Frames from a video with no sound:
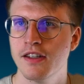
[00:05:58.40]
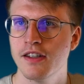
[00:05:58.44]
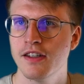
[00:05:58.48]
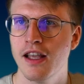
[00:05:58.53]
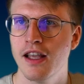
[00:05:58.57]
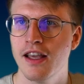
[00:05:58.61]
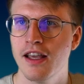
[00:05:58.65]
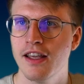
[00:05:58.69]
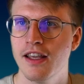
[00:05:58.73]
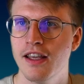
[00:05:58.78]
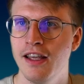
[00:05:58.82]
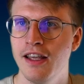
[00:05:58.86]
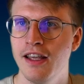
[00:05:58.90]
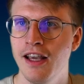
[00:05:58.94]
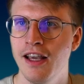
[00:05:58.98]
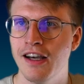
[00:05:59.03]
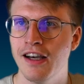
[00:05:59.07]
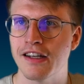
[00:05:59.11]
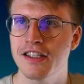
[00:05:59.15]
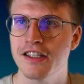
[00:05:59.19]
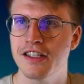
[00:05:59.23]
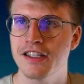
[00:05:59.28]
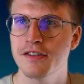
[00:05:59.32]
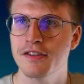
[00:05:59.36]
current
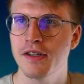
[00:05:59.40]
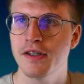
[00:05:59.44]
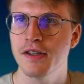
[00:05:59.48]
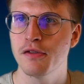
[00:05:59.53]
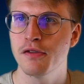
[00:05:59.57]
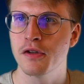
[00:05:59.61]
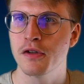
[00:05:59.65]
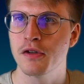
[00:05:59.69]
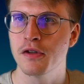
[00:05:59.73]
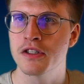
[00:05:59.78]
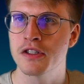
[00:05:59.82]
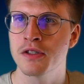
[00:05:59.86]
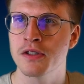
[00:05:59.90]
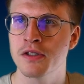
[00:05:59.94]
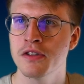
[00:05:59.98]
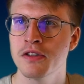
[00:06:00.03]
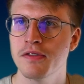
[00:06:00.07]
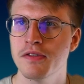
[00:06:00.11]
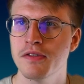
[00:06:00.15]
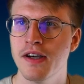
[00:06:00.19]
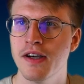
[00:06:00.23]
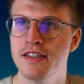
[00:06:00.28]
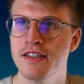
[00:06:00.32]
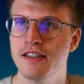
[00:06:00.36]
detection and the load
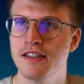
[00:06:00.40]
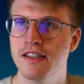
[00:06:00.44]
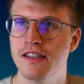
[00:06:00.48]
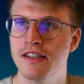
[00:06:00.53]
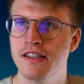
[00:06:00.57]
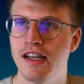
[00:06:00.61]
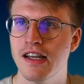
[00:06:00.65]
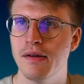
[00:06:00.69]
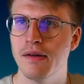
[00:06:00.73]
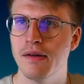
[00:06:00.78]
management work.